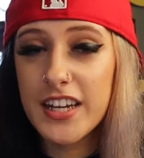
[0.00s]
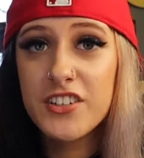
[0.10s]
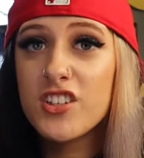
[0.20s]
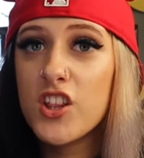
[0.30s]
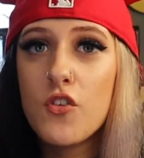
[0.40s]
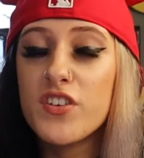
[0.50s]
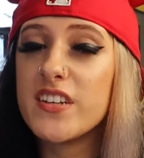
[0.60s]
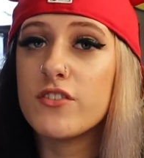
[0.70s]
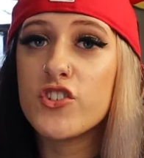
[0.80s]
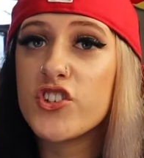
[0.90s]
just love
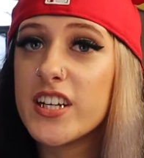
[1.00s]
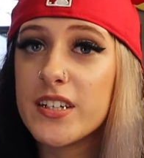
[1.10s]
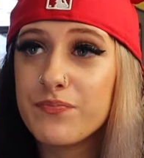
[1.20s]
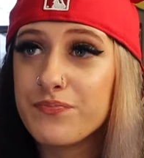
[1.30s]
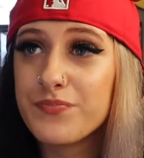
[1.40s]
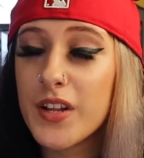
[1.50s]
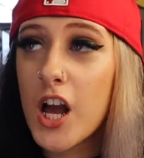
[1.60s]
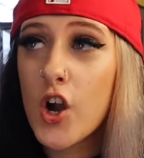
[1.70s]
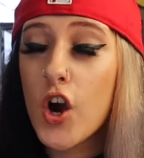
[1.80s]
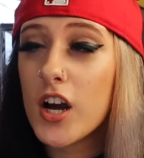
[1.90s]
evil shit.
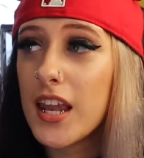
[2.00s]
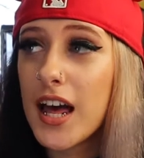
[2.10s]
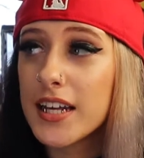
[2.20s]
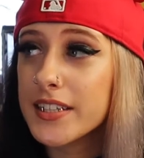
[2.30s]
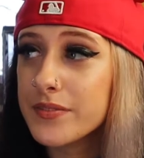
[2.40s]
I can't lie.